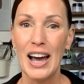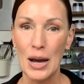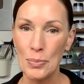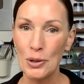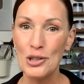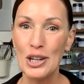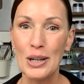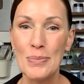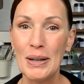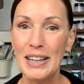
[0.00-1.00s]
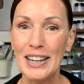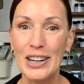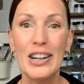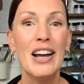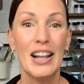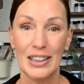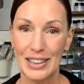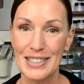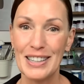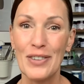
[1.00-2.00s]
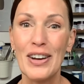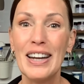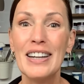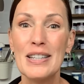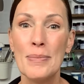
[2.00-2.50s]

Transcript: I appreciate you being here. Let's get ready to